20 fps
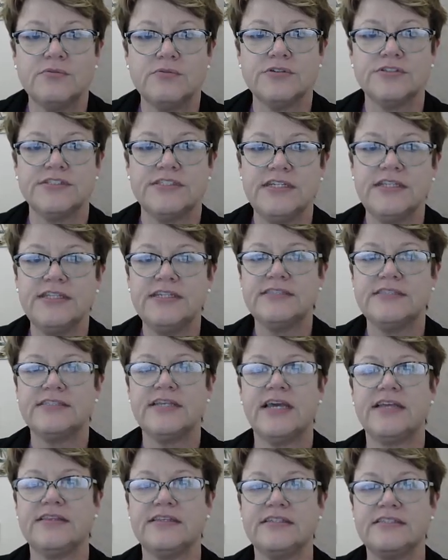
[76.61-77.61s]
we're still
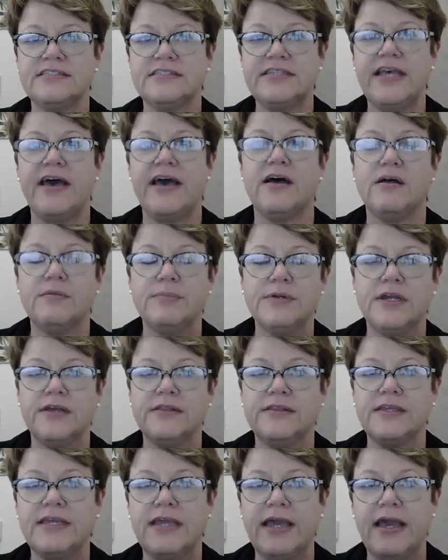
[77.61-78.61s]
inside the cell, but on the